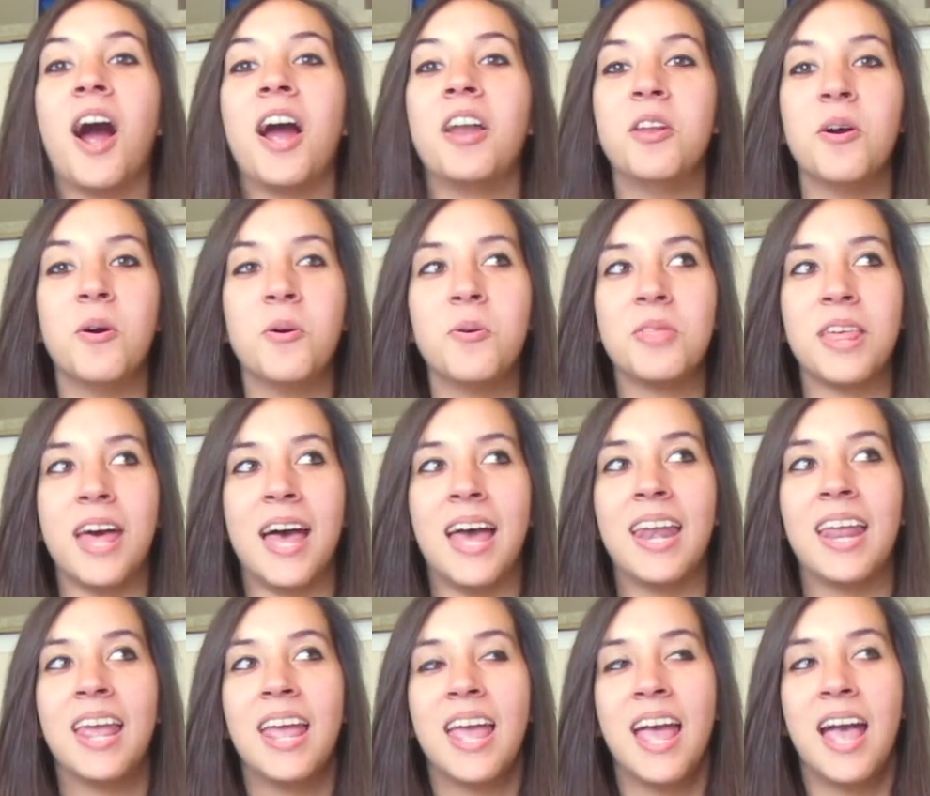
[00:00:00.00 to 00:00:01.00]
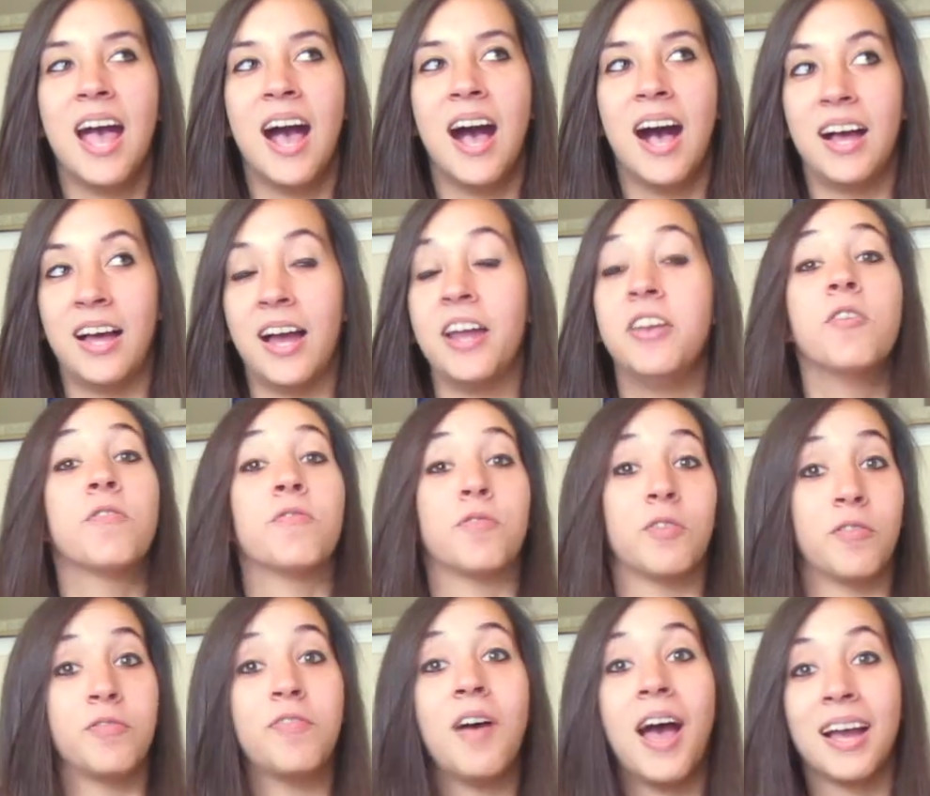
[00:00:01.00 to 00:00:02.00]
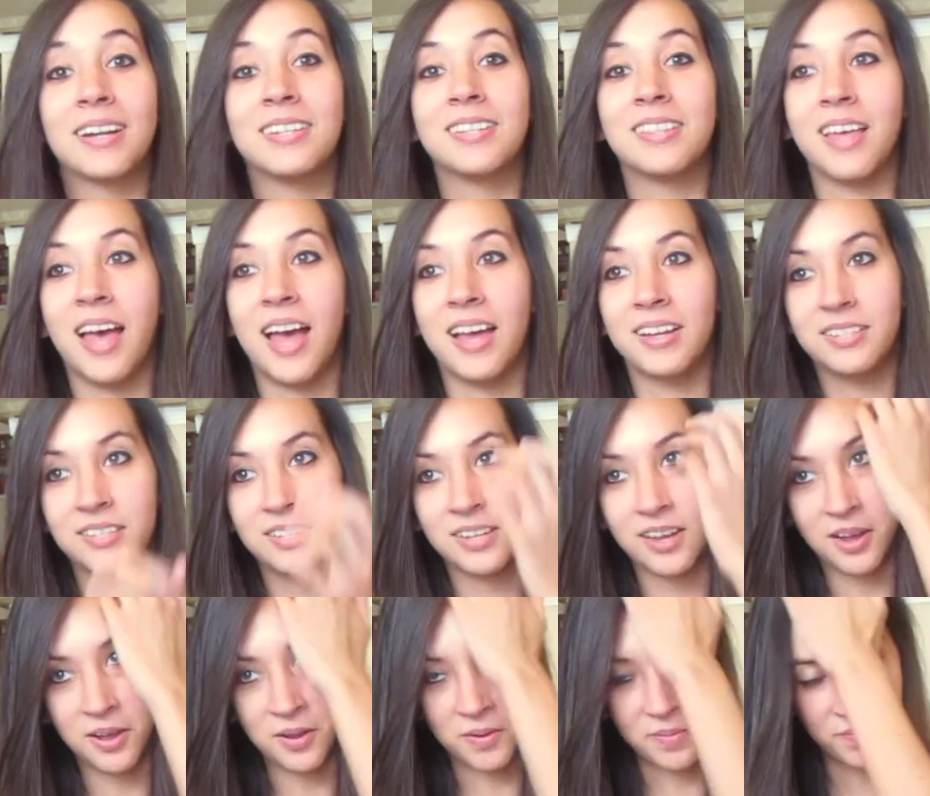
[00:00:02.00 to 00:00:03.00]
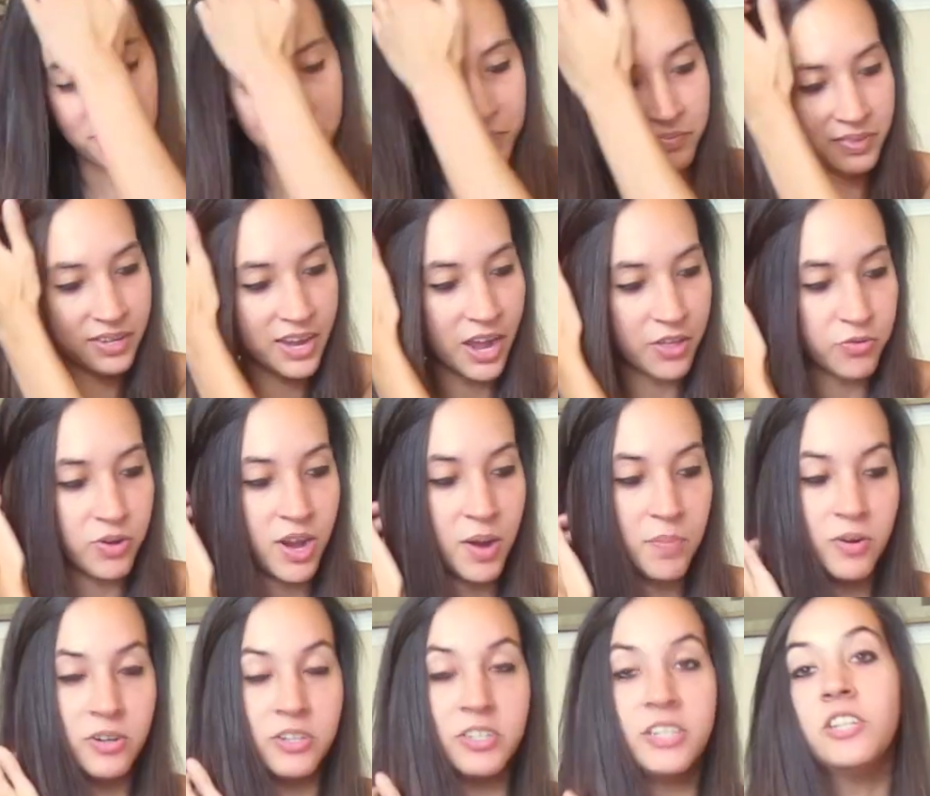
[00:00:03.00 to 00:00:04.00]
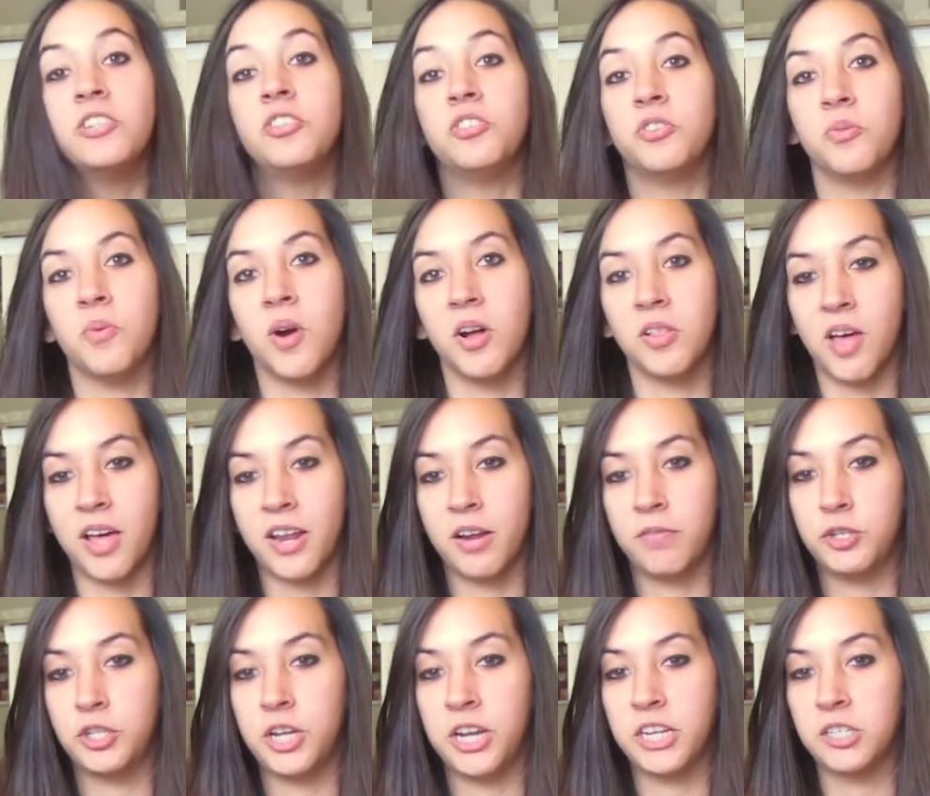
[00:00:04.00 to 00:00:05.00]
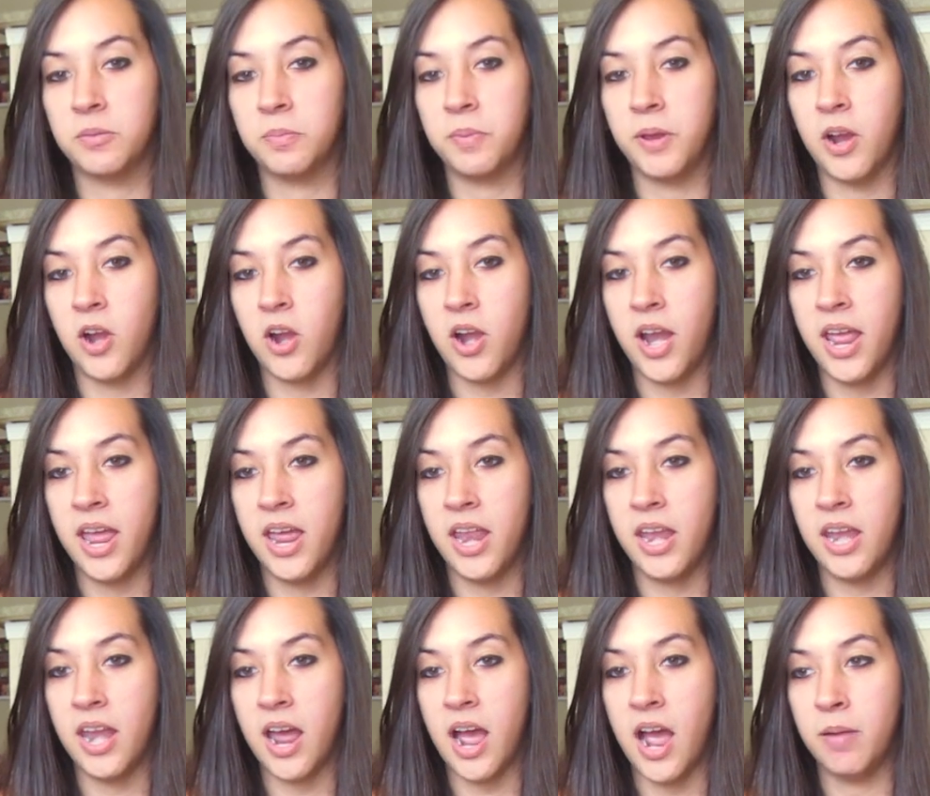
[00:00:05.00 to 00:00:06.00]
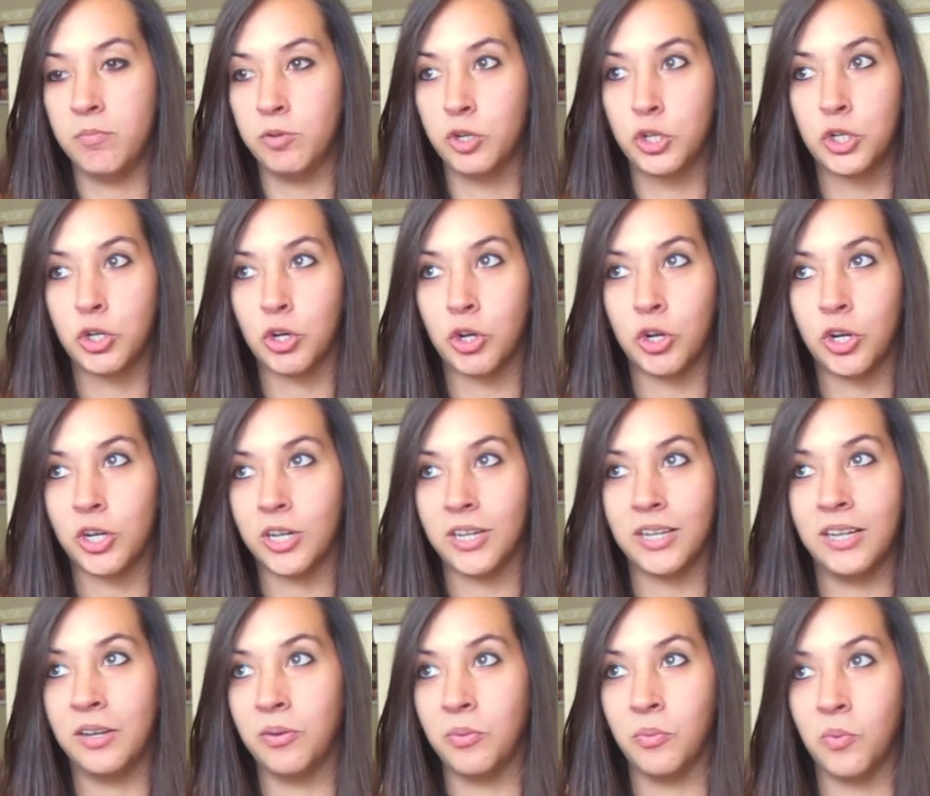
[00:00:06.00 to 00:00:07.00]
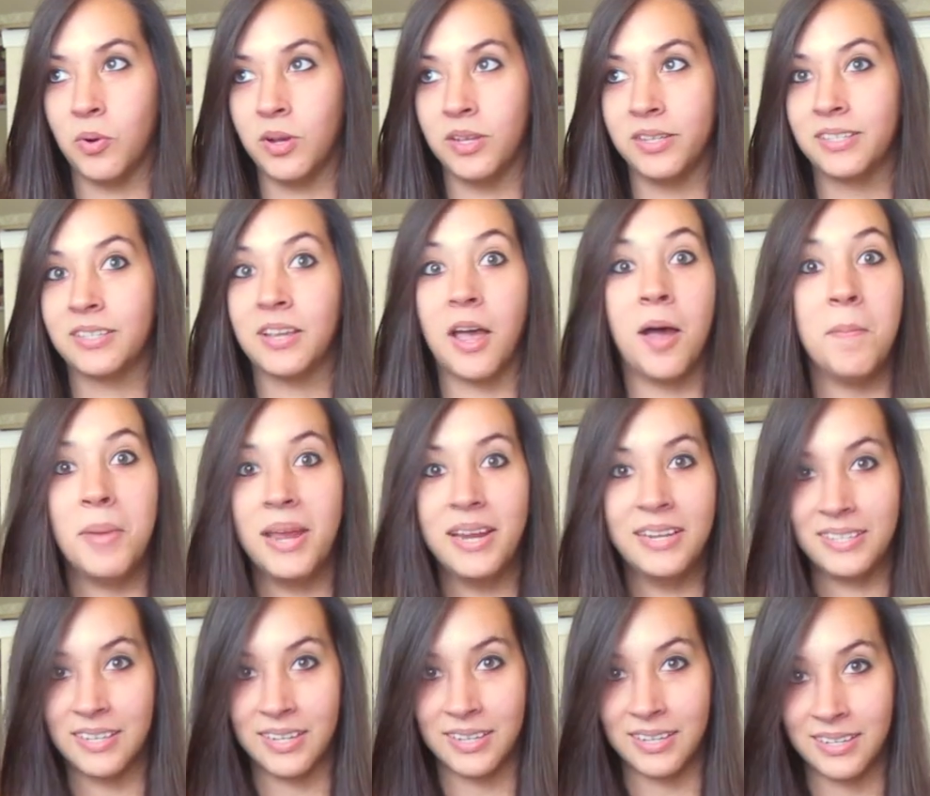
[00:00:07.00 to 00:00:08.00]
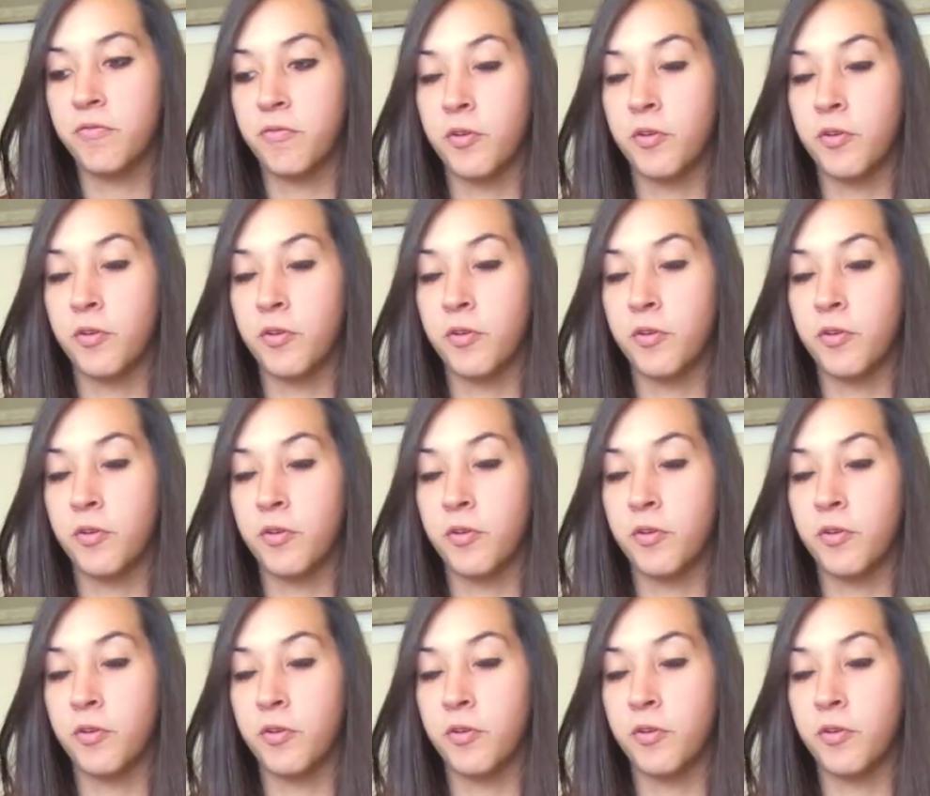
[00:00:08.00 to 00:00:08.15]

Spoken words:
I know for a fact that Katharine Hepburn did do a lot of Shakespeare, and I'm sure it was amazing.